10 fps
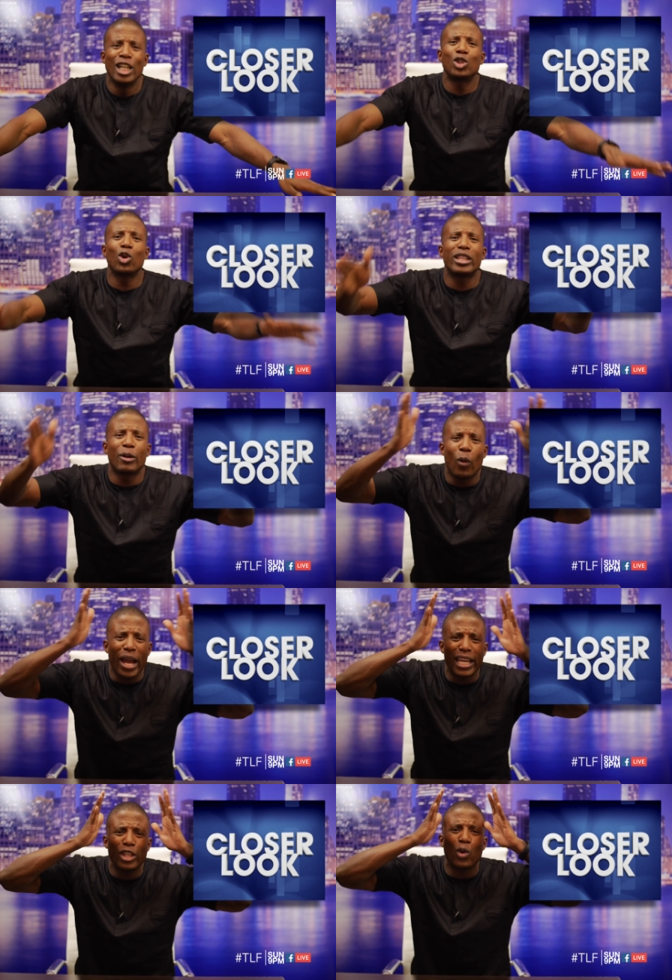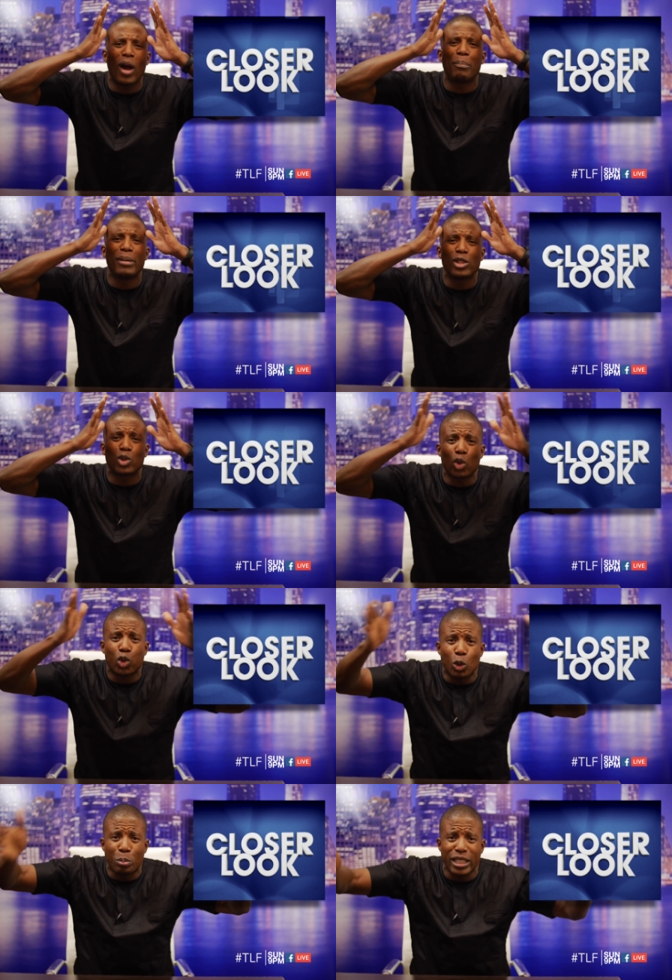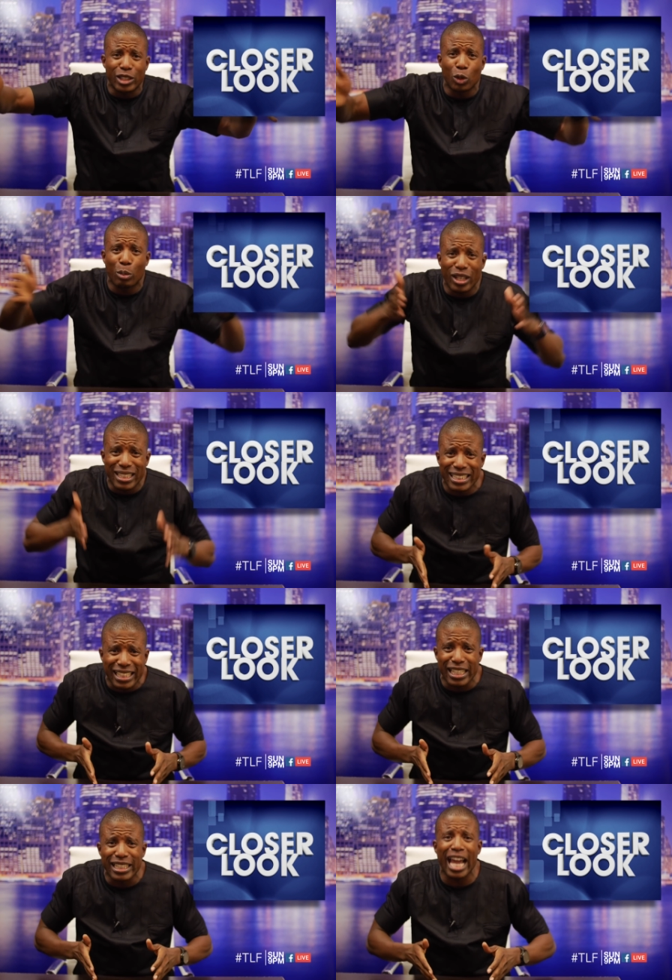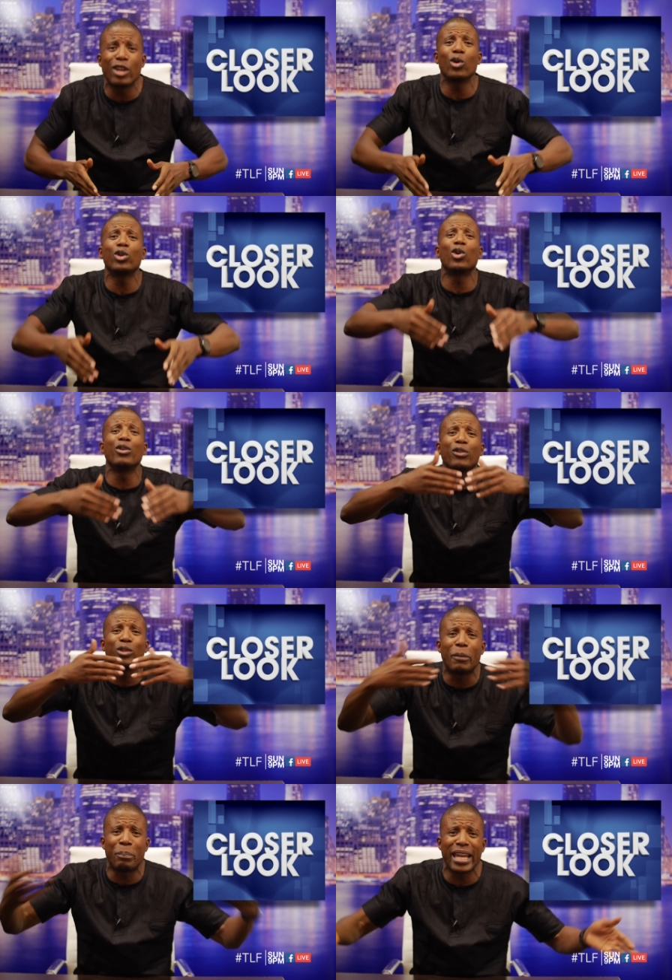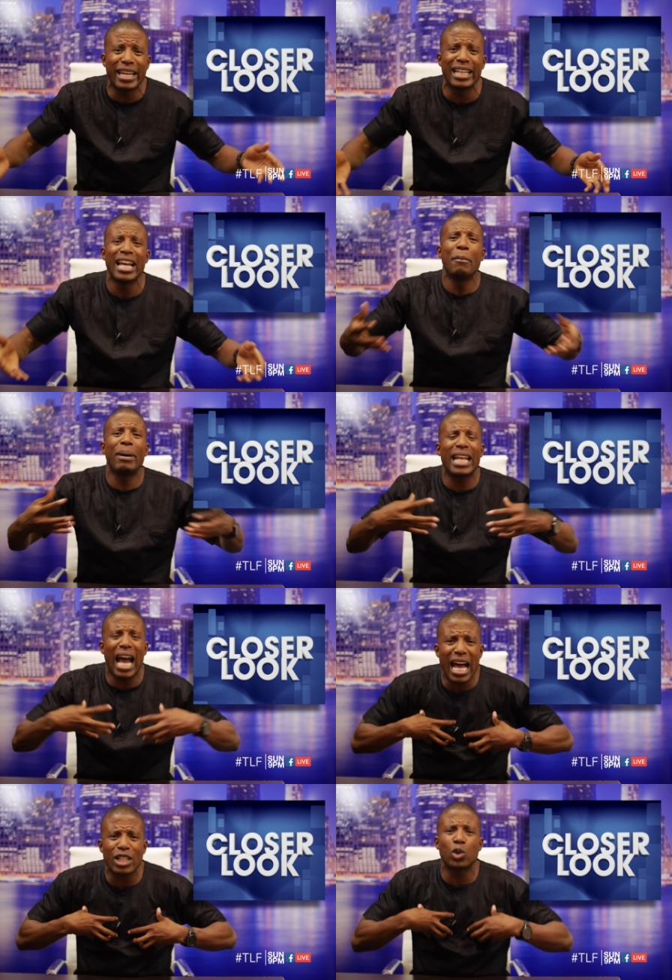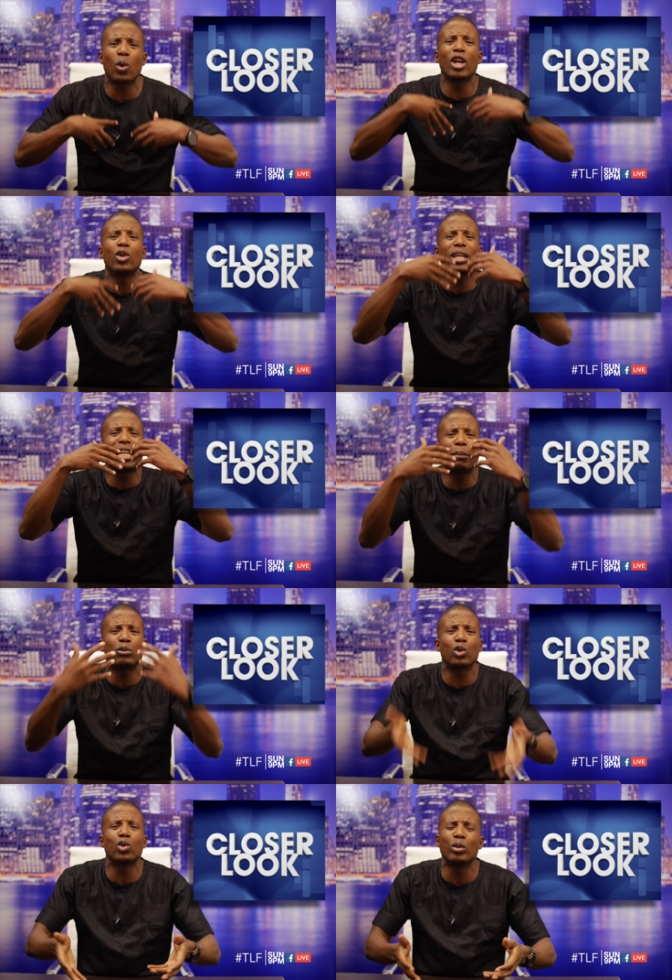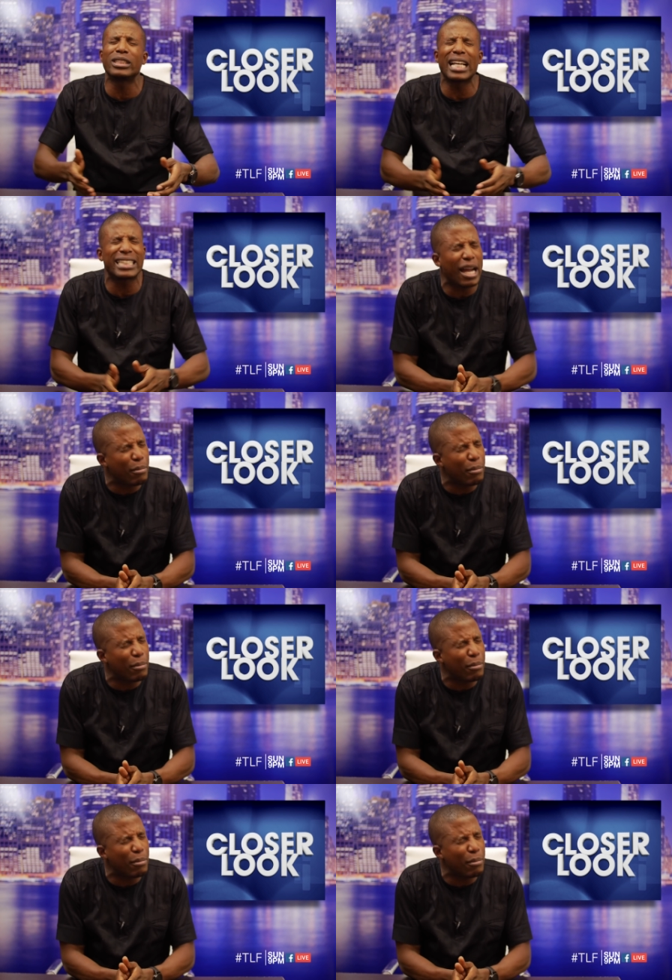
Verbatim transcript: So the way you are being so stupid, you politicians, I know you don't feel the pain, but us who are looking up to you, with the